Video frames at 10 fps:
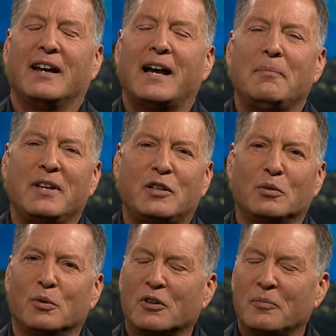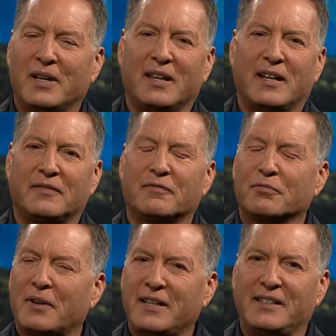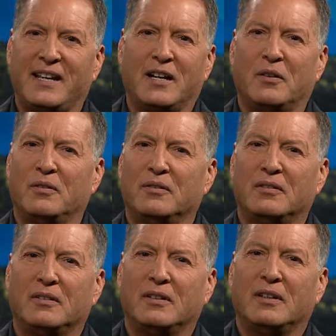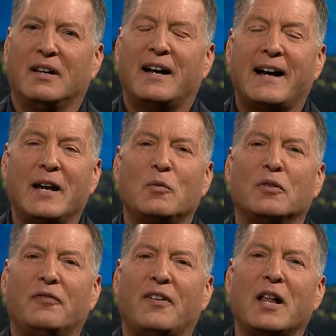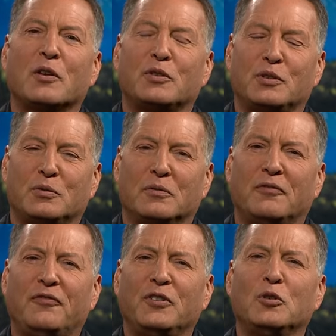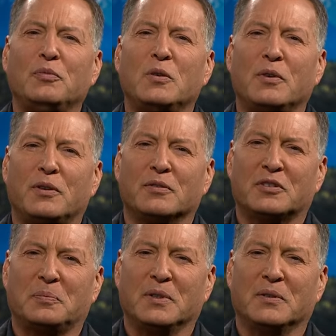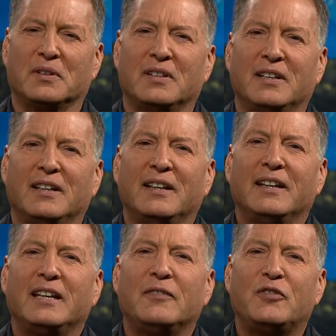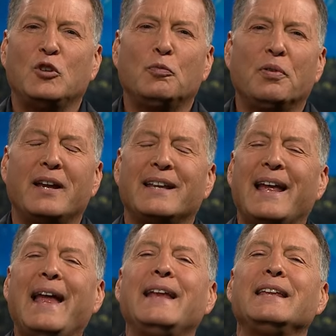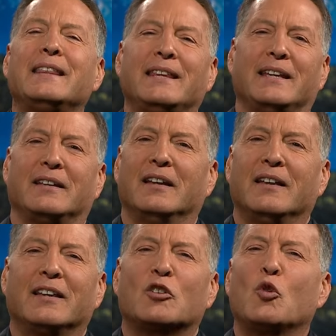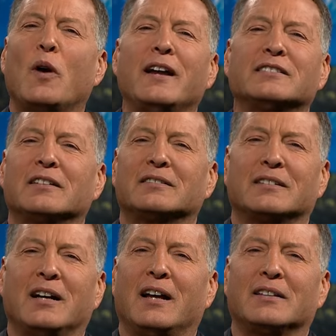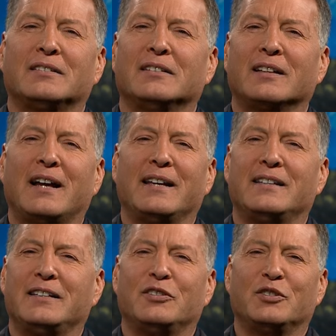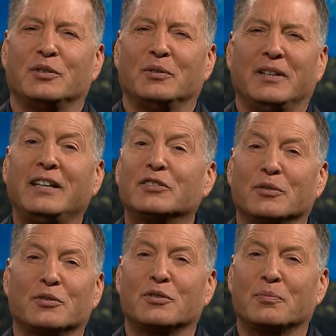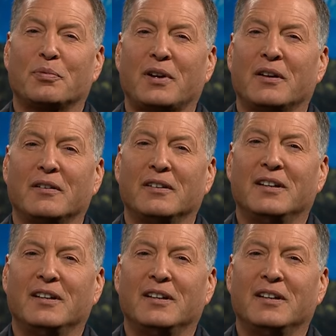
I make you Lord of my life right now. I will follow you. Fill me with your Spirit. If you prayed anything that cries out to God that says, I need you, He's heard your prayer.